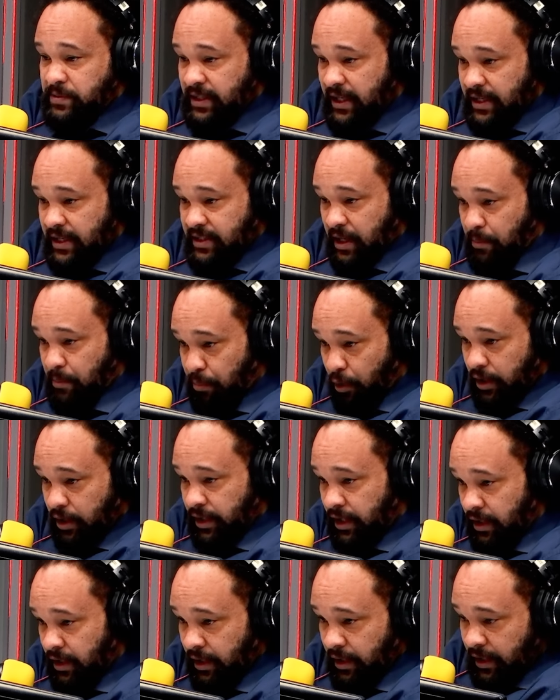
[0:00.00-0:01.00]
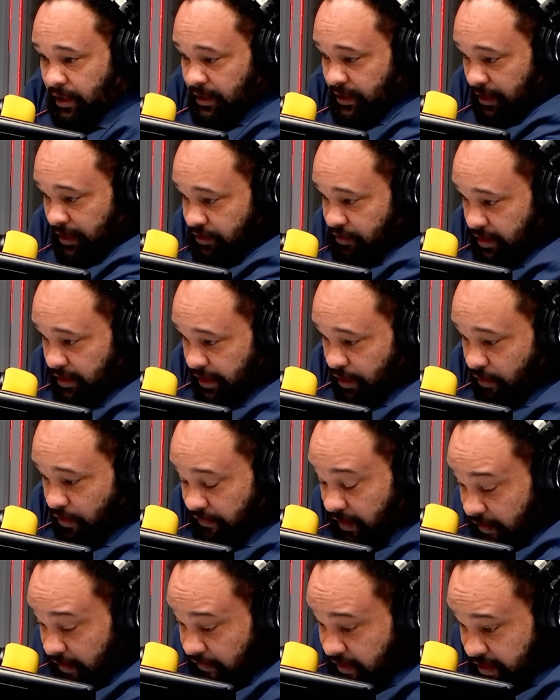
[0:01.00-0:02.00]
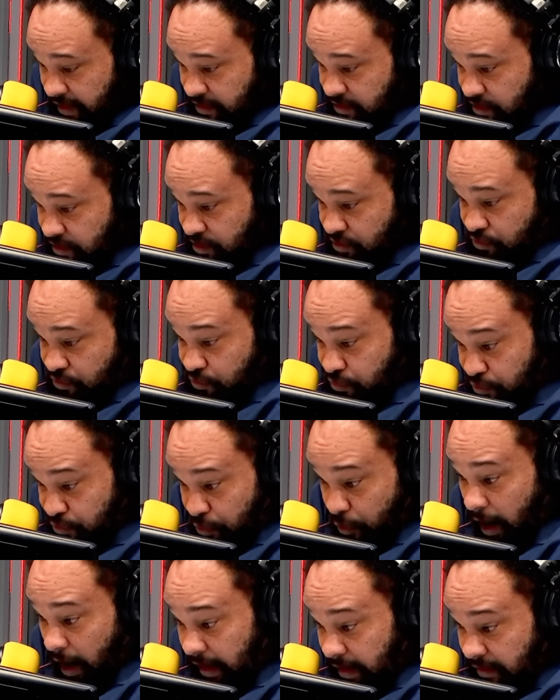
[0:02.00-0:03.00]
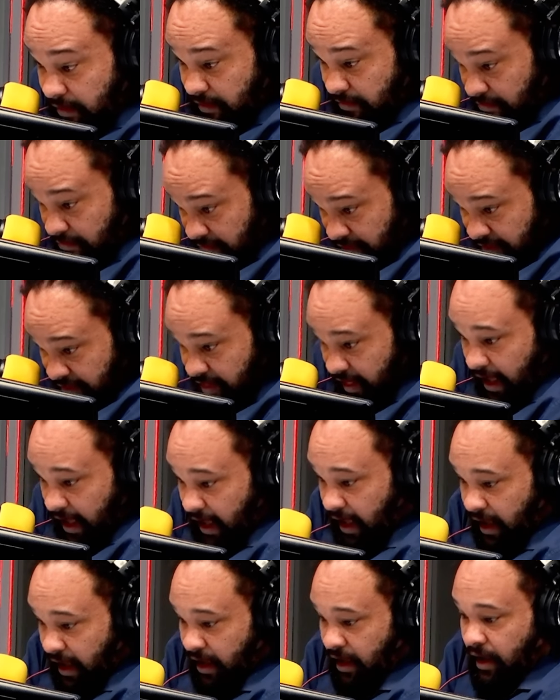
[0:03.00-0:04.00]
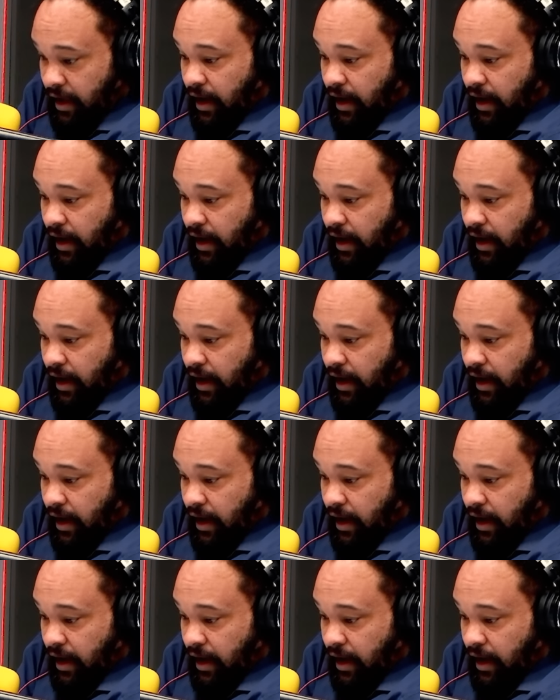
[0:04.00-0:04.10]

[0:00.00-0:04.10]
there is a body literally of evidence right there